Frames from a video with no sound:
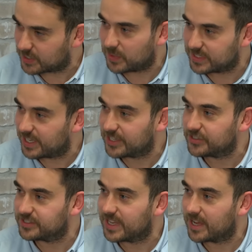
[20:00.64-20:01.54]

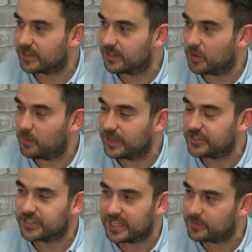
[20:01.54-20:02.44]
expectations down a little bit
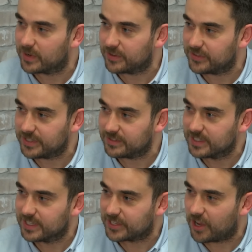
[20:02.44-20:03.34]
and just keep
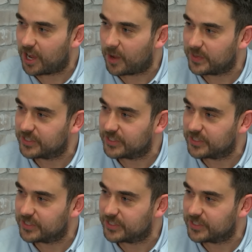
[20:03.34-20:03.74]
everything calm.